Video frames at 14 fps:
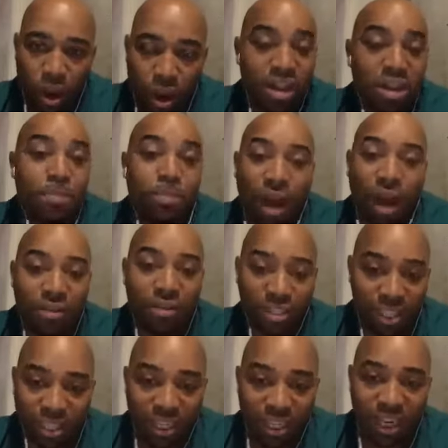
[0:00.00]
And the privacy
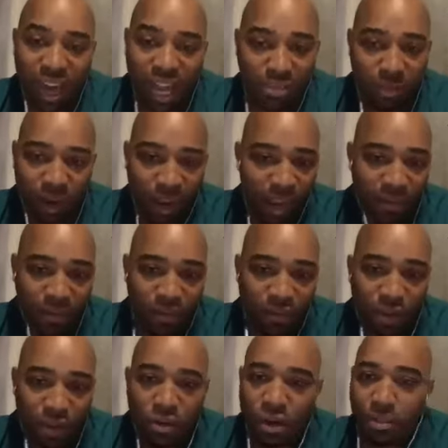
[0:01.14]
that it allows by not having a phone
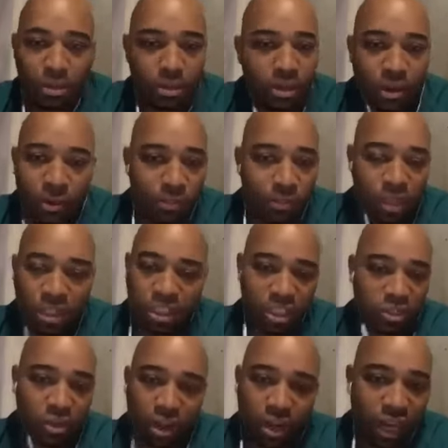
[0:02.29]
number is just on
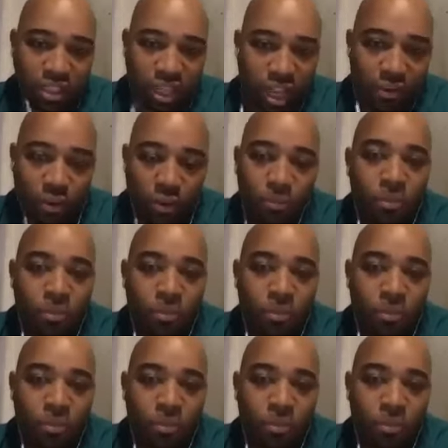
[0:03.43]
the next level.